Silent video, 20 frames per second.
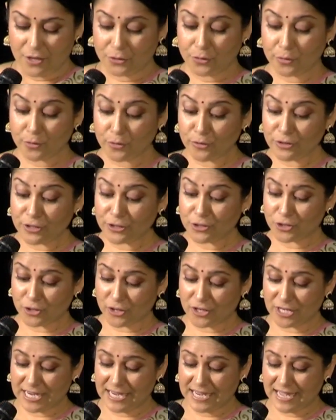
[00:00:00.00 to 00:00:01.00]
Through the
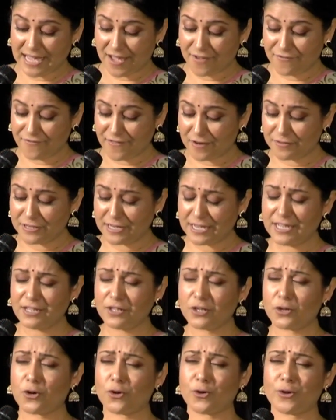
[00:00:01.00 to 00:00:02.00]
journey, I found
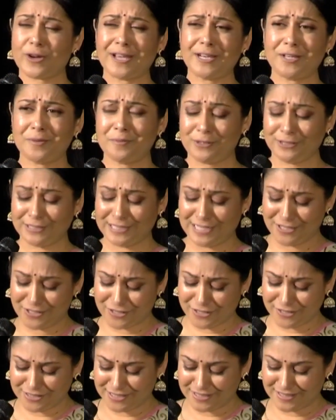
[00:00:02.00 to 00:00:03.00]
incredible
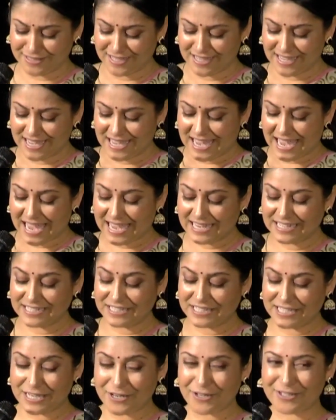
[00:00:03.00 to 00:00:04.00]
leaders and a
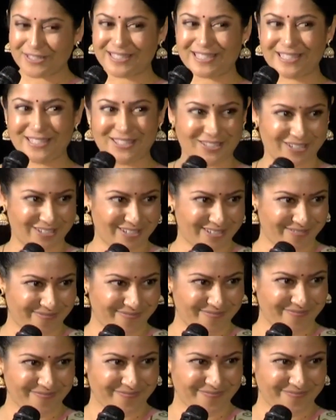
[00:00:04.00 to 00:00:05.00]
dear sister
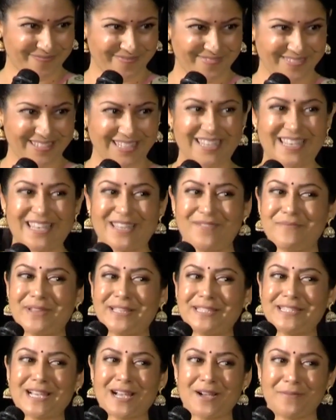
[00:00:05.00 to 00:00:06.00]
in
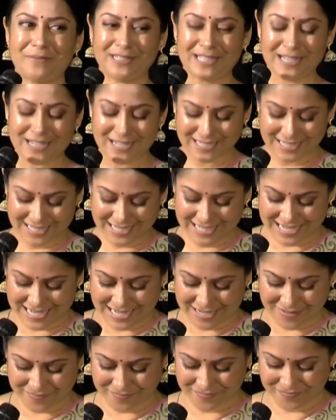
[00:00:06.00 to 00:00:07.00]
Miss Amala
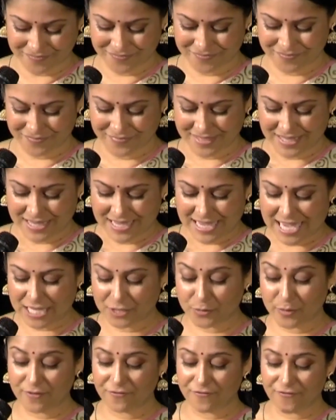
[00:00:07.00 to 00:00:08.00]
Akkineni
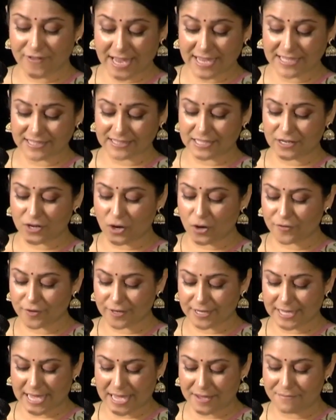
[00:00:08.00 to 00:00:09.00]
as we faced and
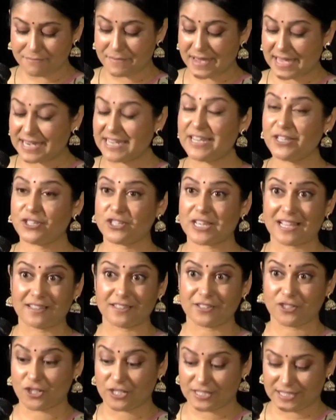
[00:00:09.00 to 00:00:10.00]
overcame many
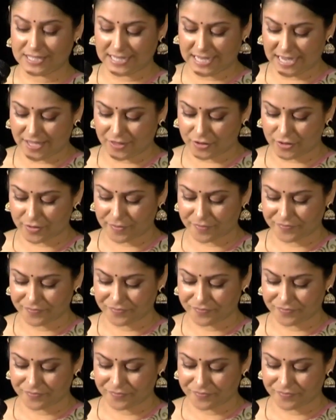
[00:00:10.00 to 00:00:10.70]
challenges together.